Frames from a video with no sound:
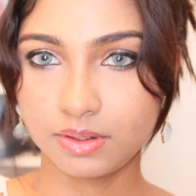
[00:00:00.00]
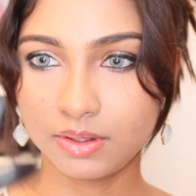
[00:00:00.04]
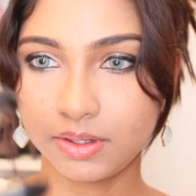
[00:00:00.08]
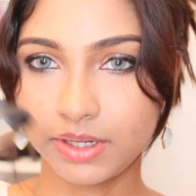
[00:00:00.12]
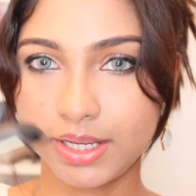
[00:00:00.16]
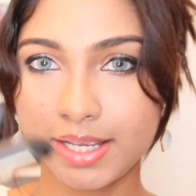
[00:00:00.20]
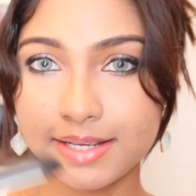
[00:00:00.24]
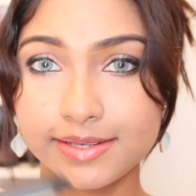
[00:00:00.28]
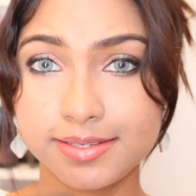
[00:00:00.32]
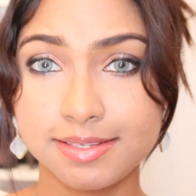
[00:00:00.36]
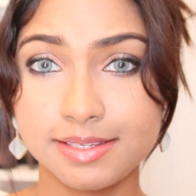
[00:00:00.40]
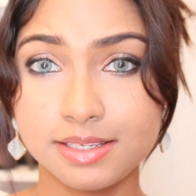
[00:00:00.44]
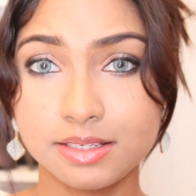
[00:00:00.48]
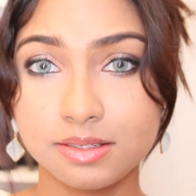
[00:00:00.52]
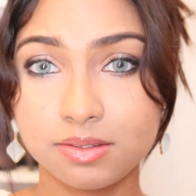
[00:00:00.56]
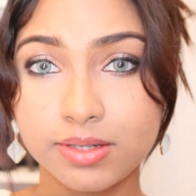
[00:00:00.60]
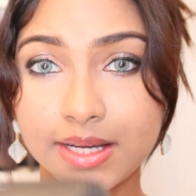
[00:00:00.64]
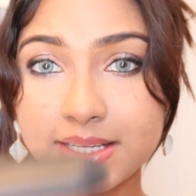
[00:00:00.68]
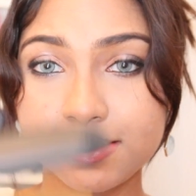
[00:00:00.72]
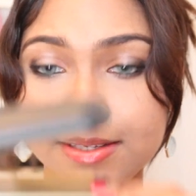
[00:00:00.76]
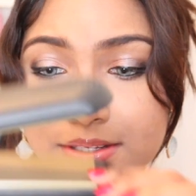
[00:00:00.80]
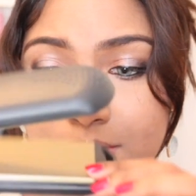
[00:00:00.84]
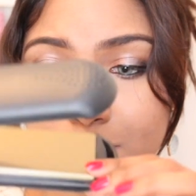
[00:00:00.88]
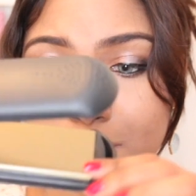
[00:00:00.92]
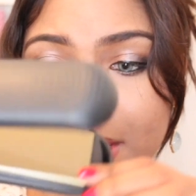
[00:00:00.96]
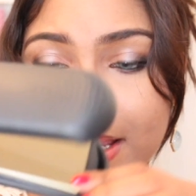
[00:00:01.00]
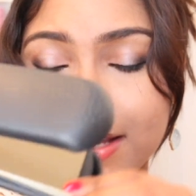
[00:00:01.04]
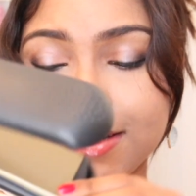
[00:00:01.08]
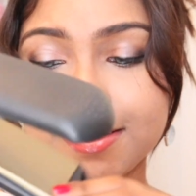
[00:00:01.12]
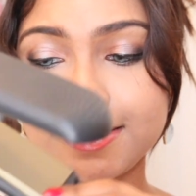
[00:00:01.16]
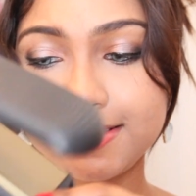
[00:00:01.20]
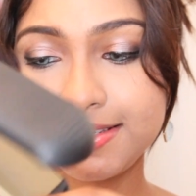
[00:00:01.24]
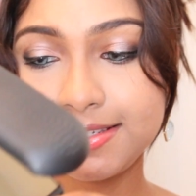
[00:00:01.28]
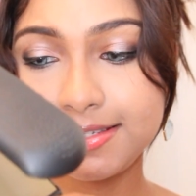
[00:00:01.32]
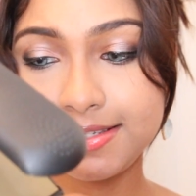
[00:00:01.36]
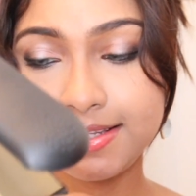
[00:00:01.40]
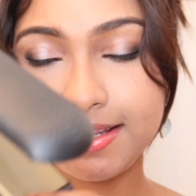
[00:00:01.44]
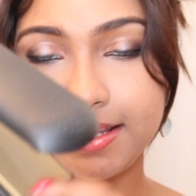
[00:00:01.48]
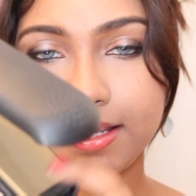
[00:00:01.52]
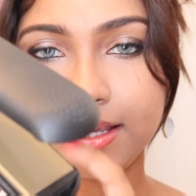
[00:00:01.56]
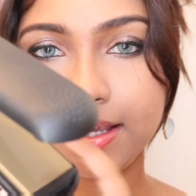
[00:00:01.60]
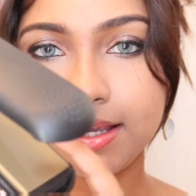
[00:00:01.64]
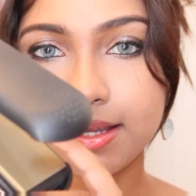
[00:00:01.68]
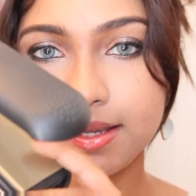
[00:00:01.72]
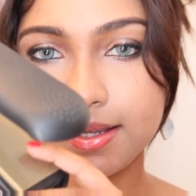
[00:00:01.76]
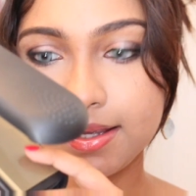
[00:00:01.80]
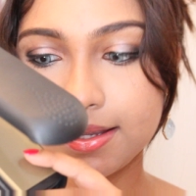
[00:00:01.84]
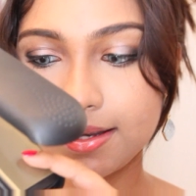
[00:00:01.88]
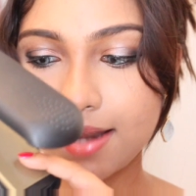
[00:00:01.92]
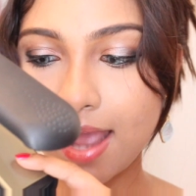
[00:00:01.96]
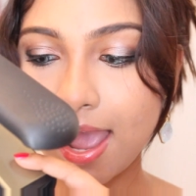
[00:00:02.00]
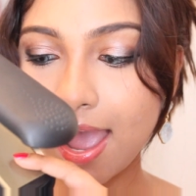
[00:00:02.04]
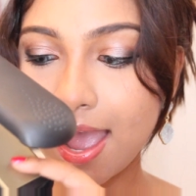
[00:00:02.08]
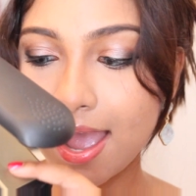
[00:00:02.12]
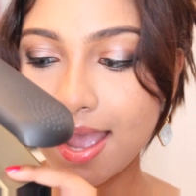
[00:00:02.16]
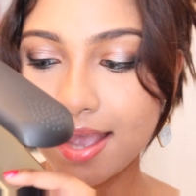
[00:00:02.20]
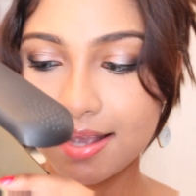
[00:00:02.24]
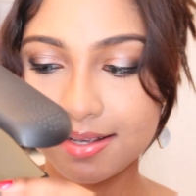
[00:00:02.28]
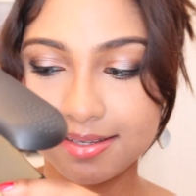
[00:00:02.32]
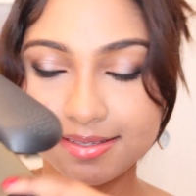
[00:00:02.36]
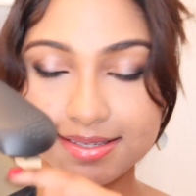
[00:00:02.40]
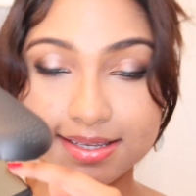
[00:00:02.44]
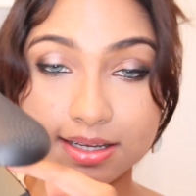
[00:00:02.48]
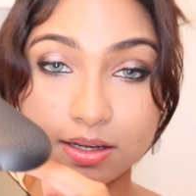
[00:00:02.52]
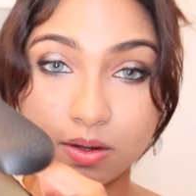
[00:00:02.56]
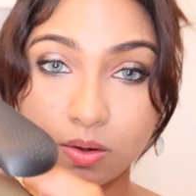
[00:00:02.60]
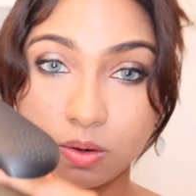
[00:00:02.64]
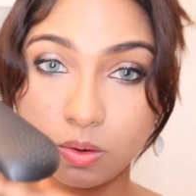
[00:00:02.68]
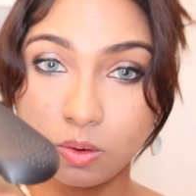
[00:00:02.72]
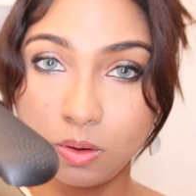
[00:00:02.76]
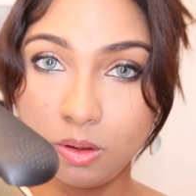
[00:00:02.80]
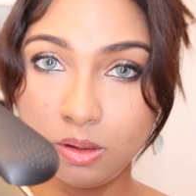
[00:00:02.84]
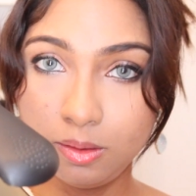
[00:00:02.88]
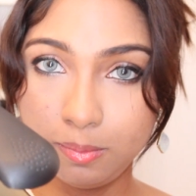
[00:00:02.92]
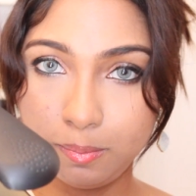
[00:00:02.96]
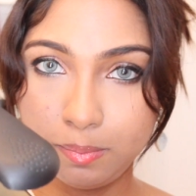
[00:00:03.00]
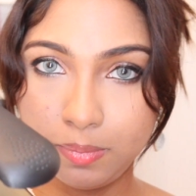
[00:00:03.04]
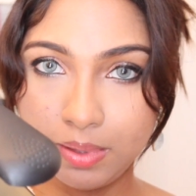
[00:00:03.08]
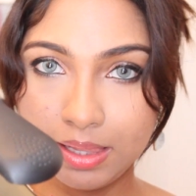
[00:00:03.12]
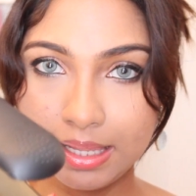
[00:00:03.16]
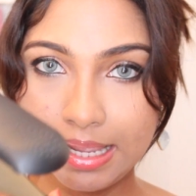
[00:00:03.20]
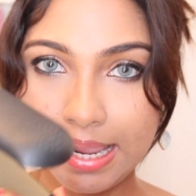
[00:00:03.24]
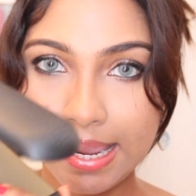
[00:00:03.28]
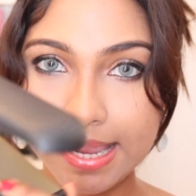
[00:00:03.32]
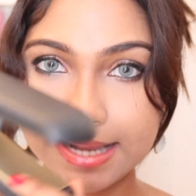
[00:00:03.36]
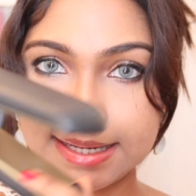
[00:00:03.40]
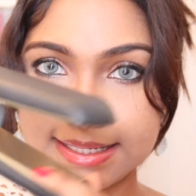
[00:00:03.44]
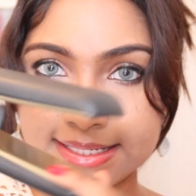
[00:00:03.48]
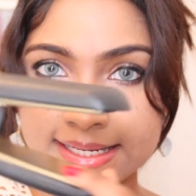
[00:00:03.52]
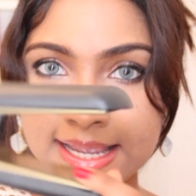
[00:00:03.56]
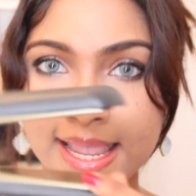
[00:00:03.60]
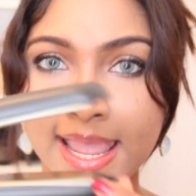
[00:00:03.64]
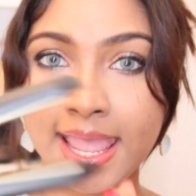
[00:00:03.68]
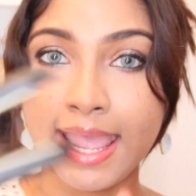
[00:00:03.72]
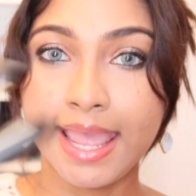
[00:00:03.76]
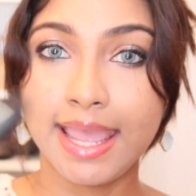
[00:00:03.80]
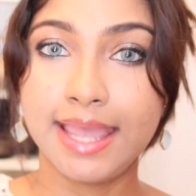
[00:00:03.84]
Okay, so as you can see, it has a gold plate,